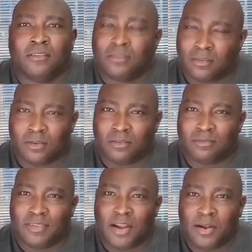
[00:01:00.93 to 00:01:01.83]
So
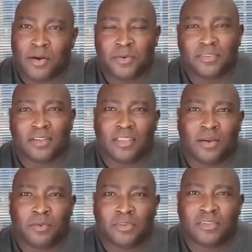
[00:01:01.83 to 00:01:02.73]
I, I always thought
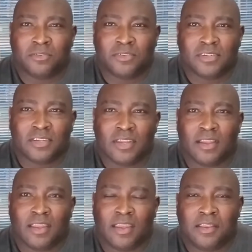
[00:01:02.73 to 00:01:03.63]
that was interesting.
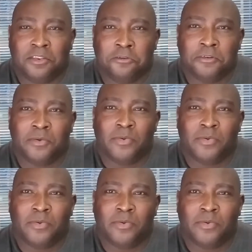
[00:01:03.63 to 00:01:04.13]
And usually